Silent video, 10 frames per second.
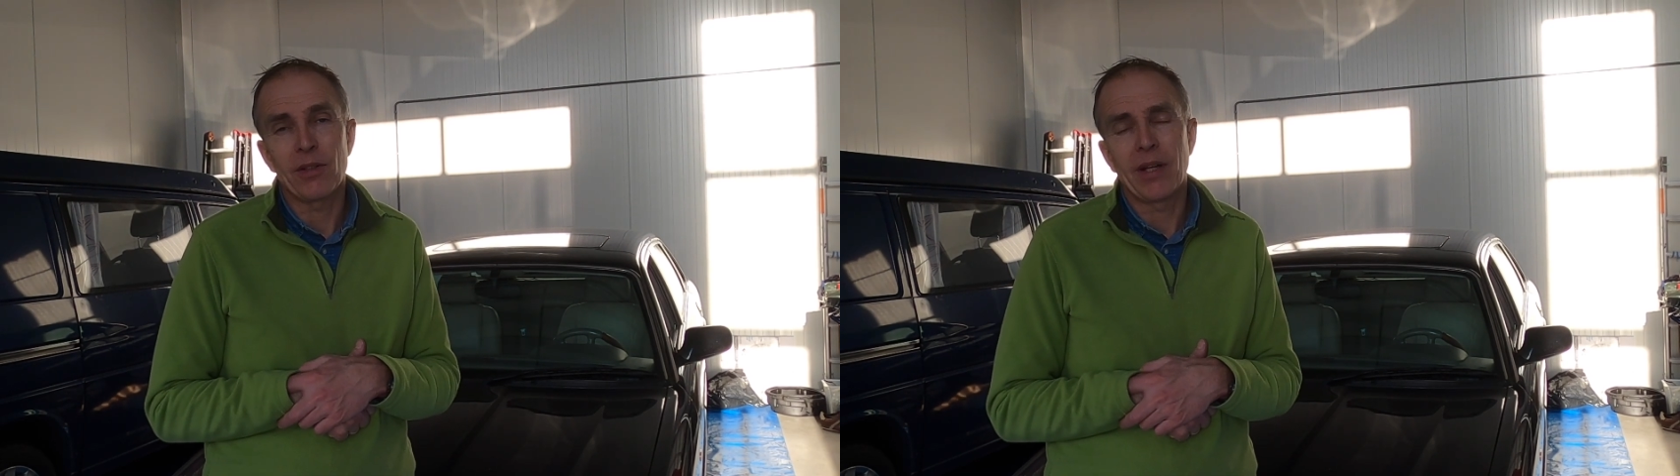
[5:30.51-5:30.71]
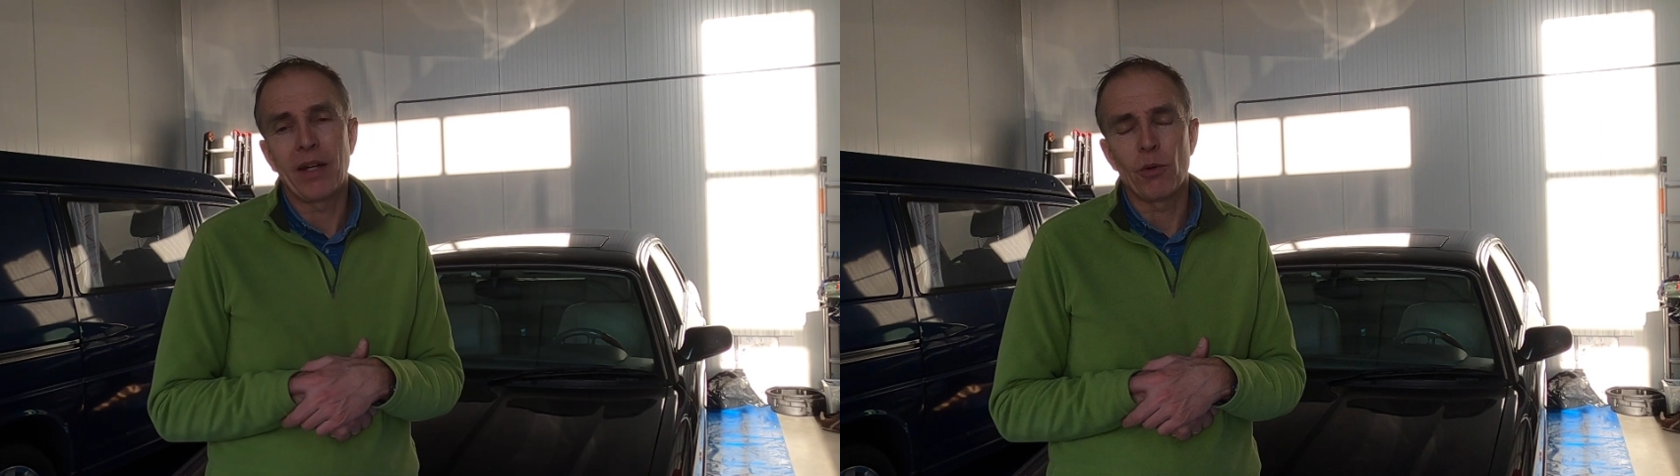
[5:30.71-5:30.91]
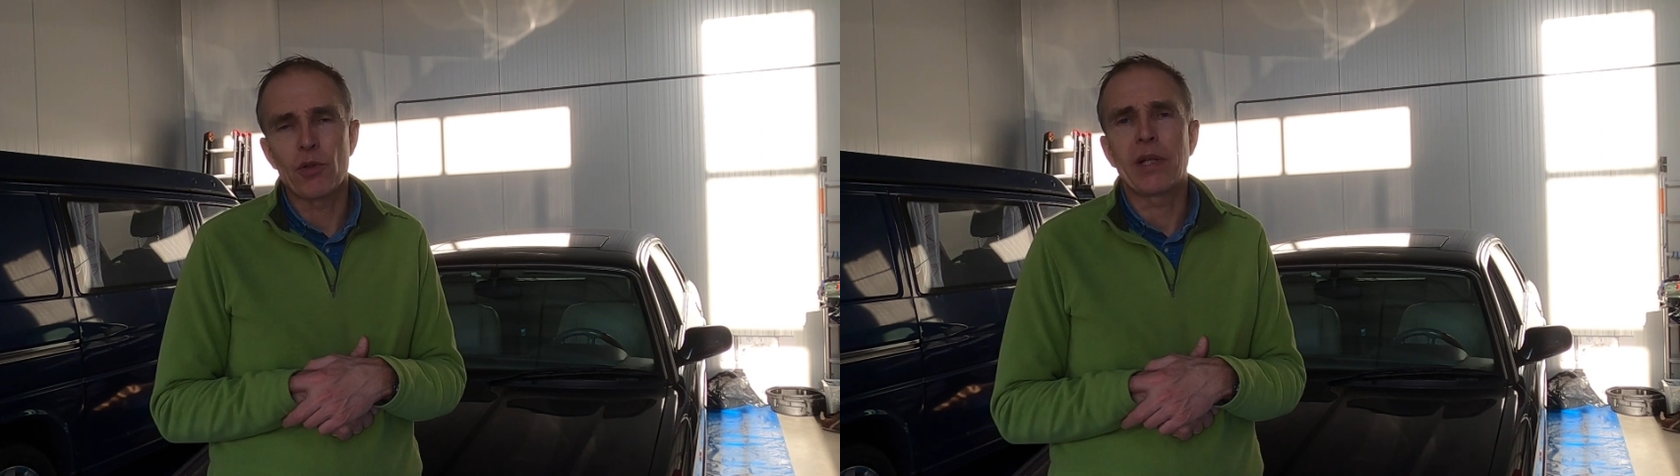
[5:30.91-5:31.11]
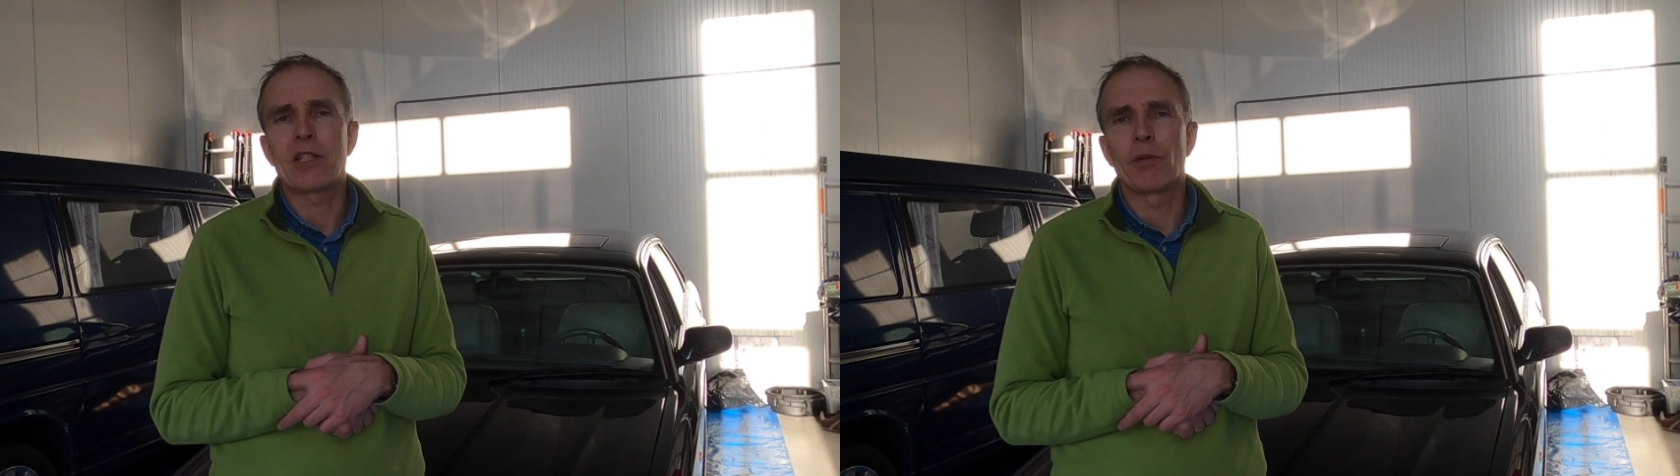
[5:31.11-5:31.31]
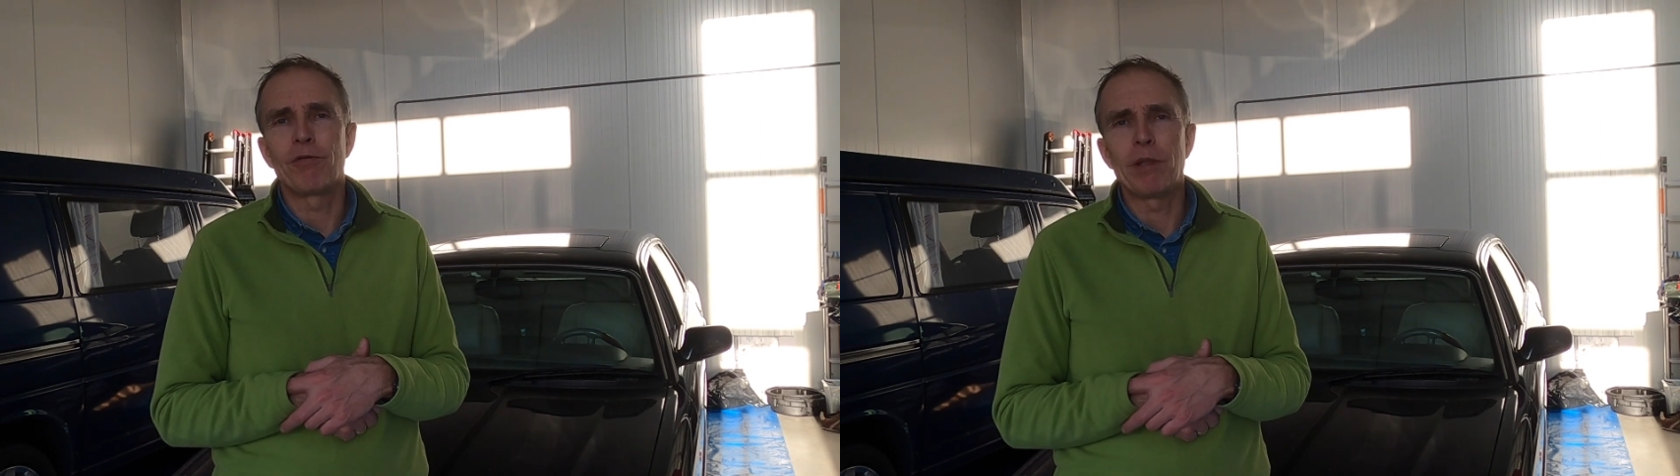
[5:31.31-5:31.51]
I also get
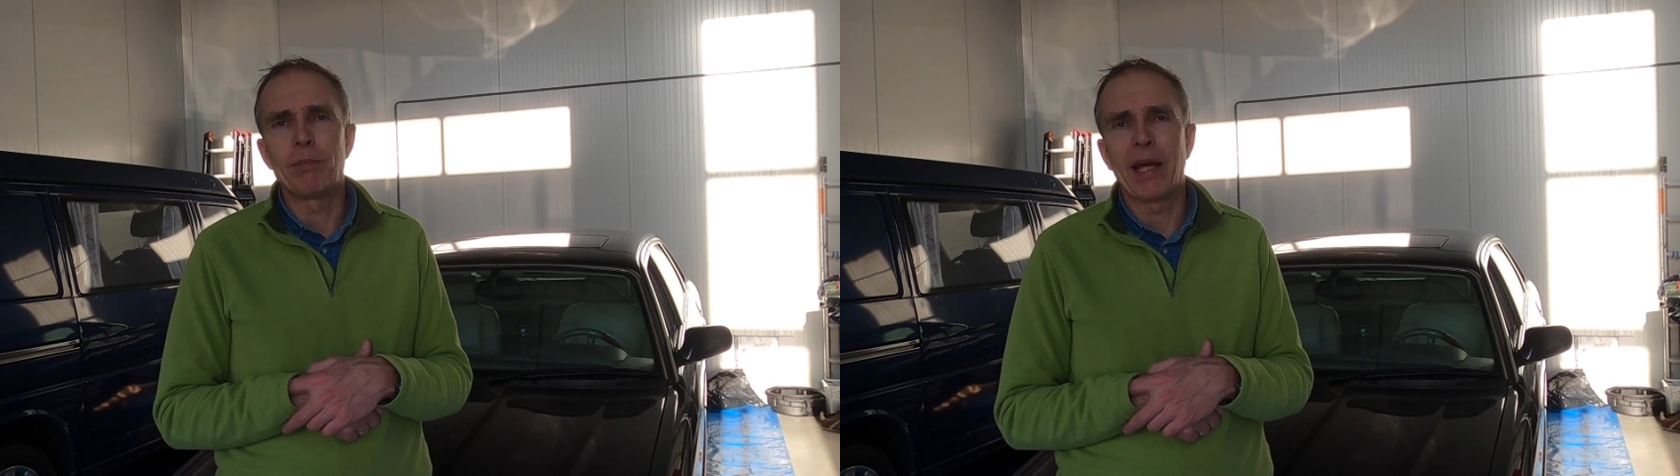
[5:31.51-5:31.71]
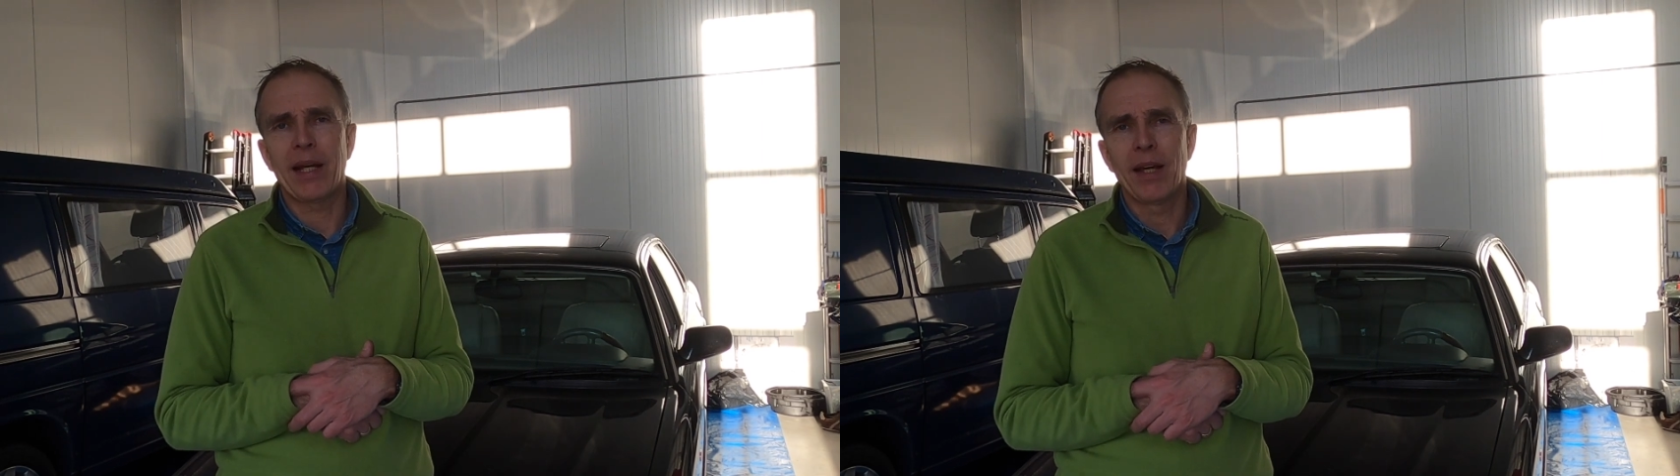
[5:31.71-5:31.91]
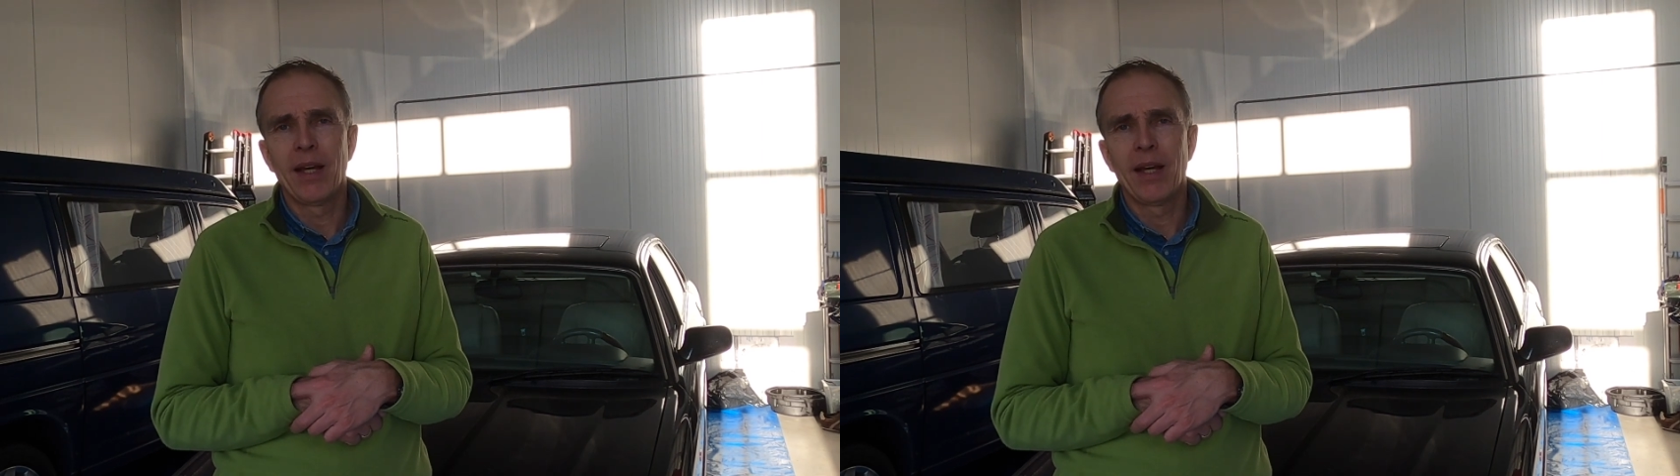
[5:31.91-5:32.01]
some feedback.